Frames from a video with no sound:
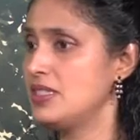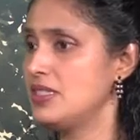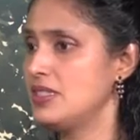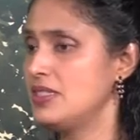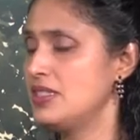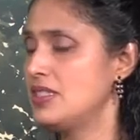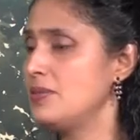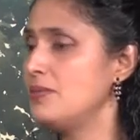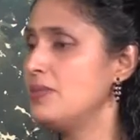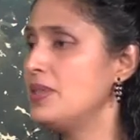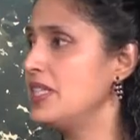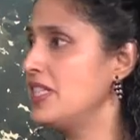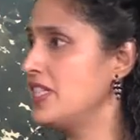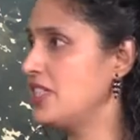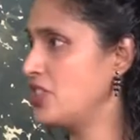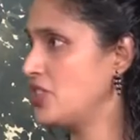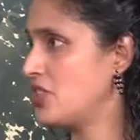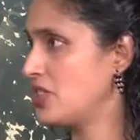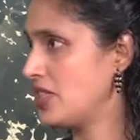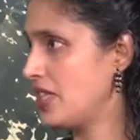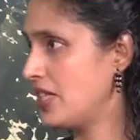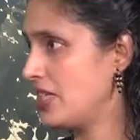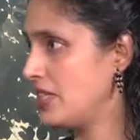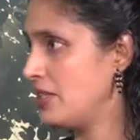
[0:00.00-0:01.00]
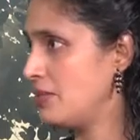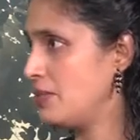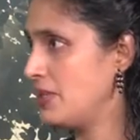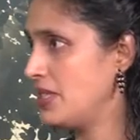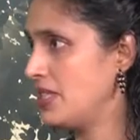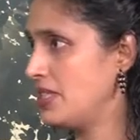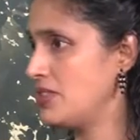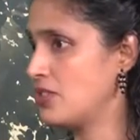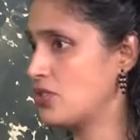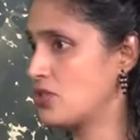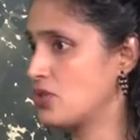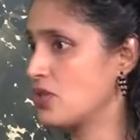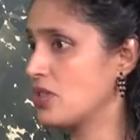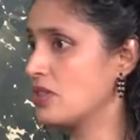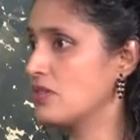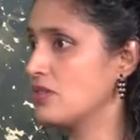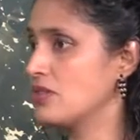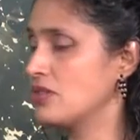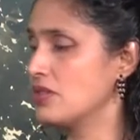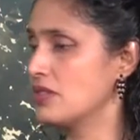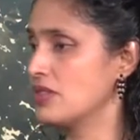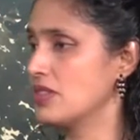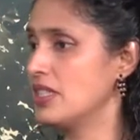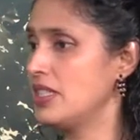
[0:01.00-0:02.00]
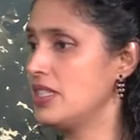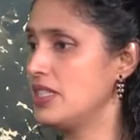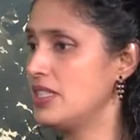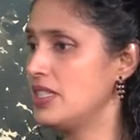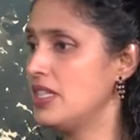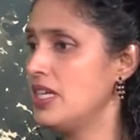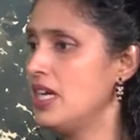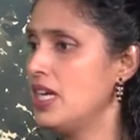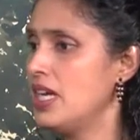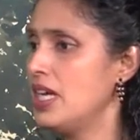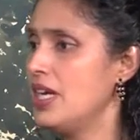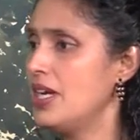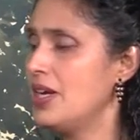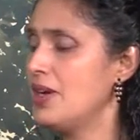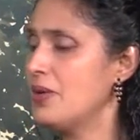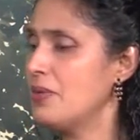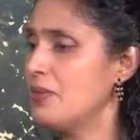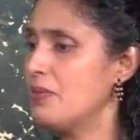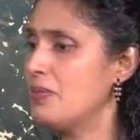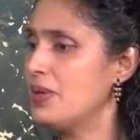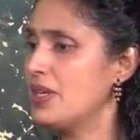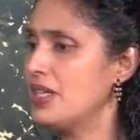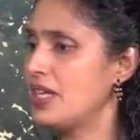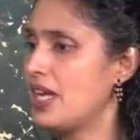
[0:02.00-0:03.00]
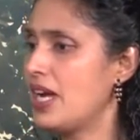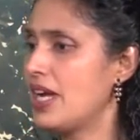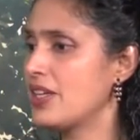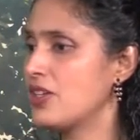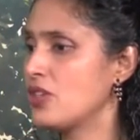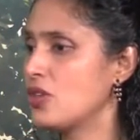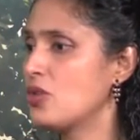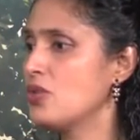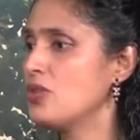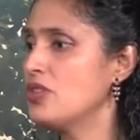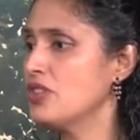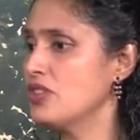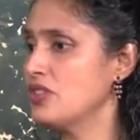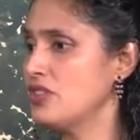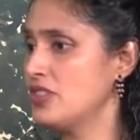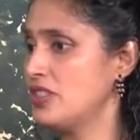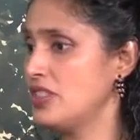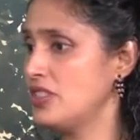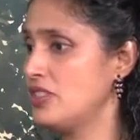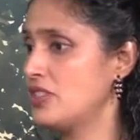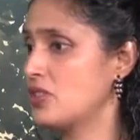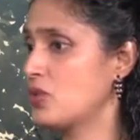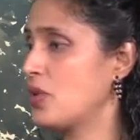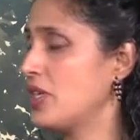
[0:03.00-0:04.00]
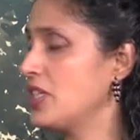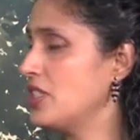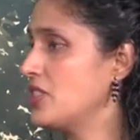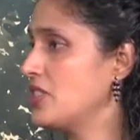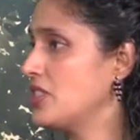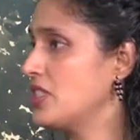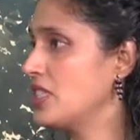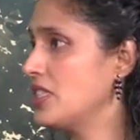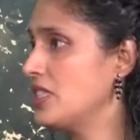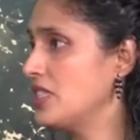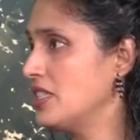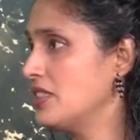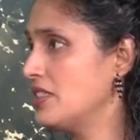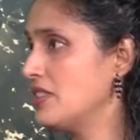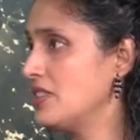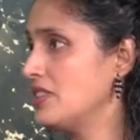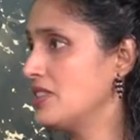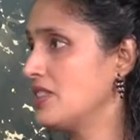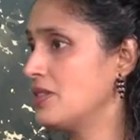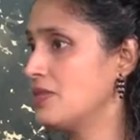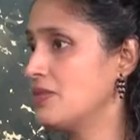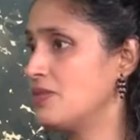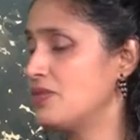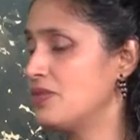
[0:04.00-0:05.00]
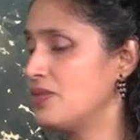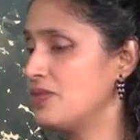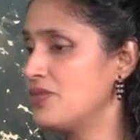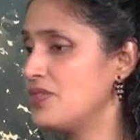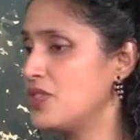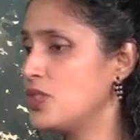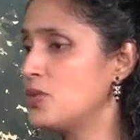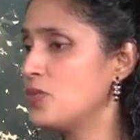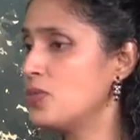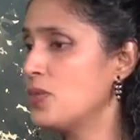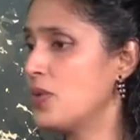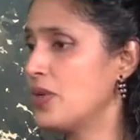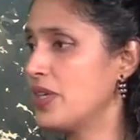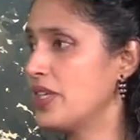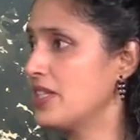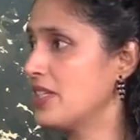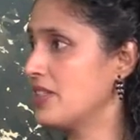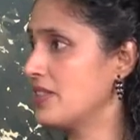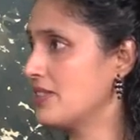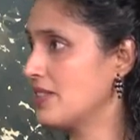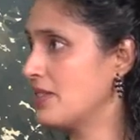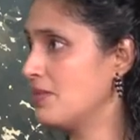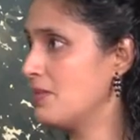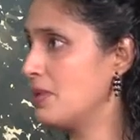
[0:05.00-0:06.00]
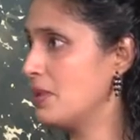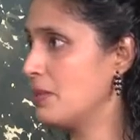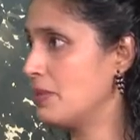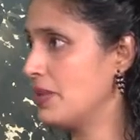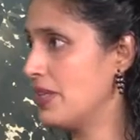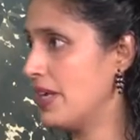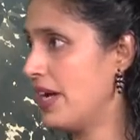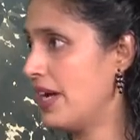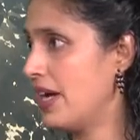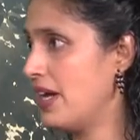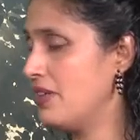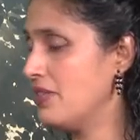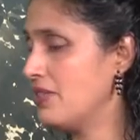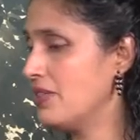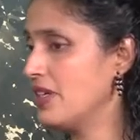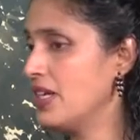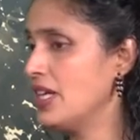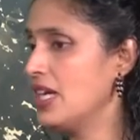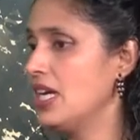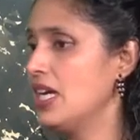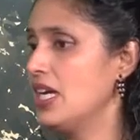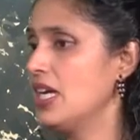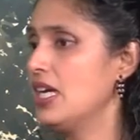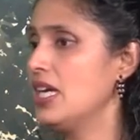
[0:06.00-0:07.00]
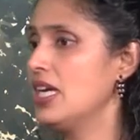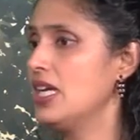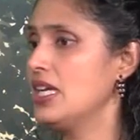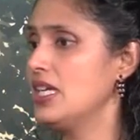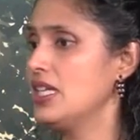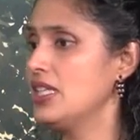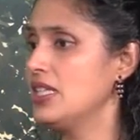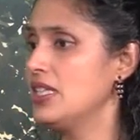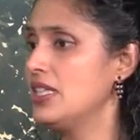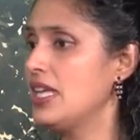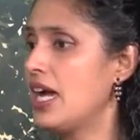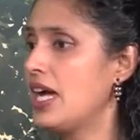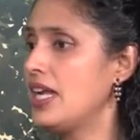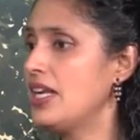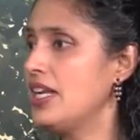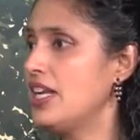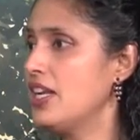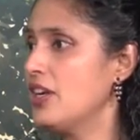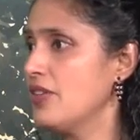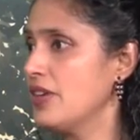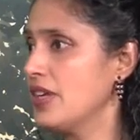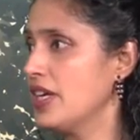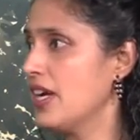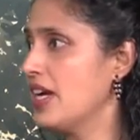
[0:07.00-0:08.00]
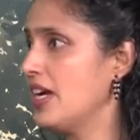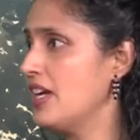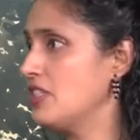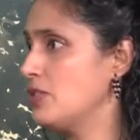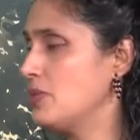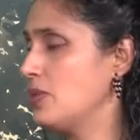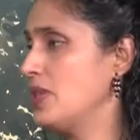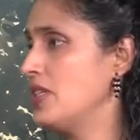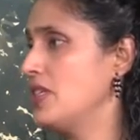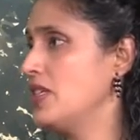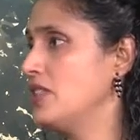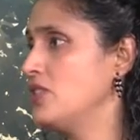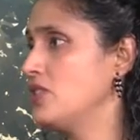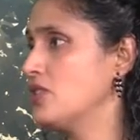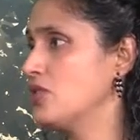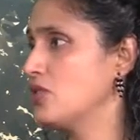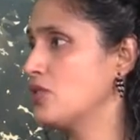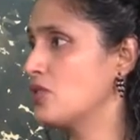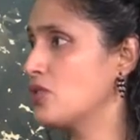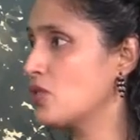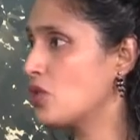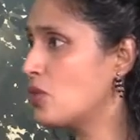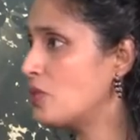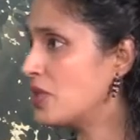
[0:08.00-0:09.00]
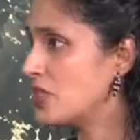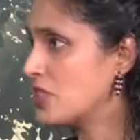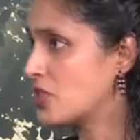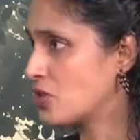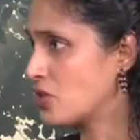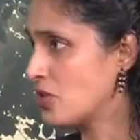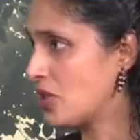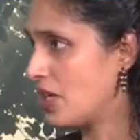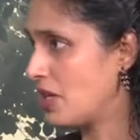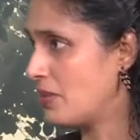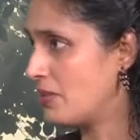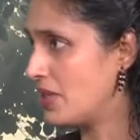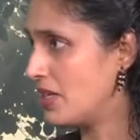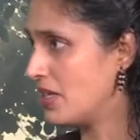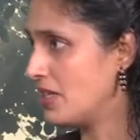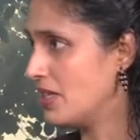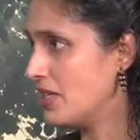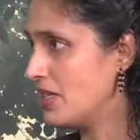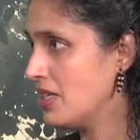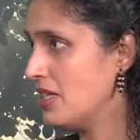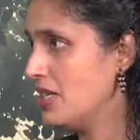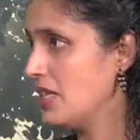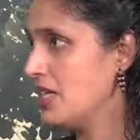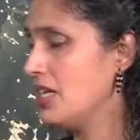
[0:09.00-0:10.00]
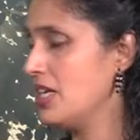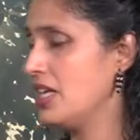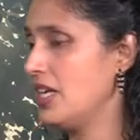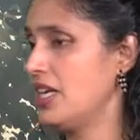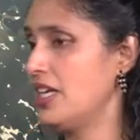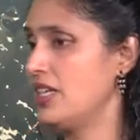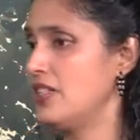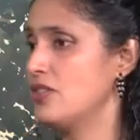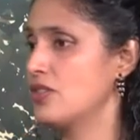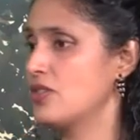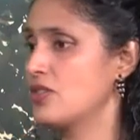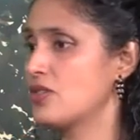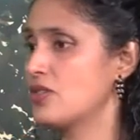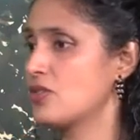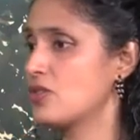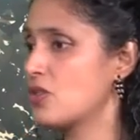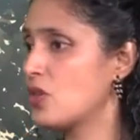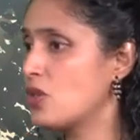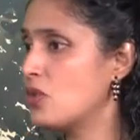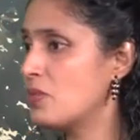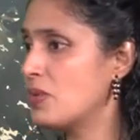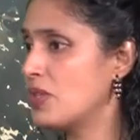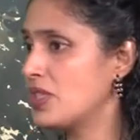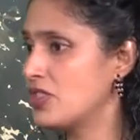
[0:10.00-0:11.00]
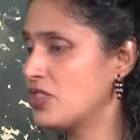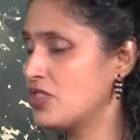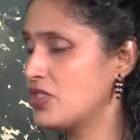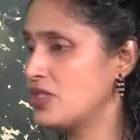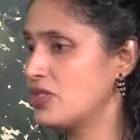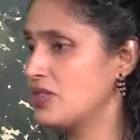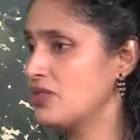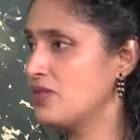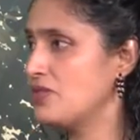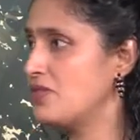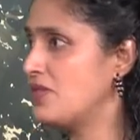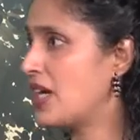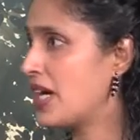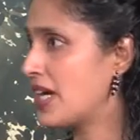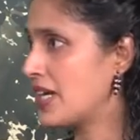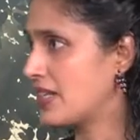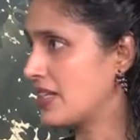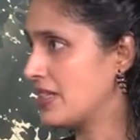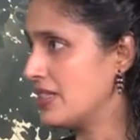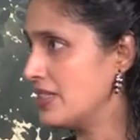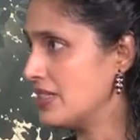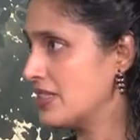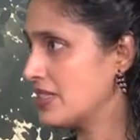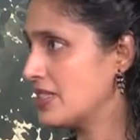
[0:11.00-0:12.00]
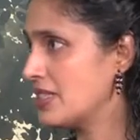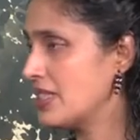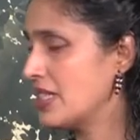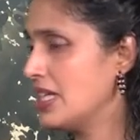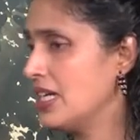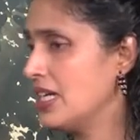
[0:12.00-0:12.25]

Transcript: diminish anybody's struggles. But I know there's this question, and this is a viewpoint that some people have. That area has been under so much trauma and so much violence.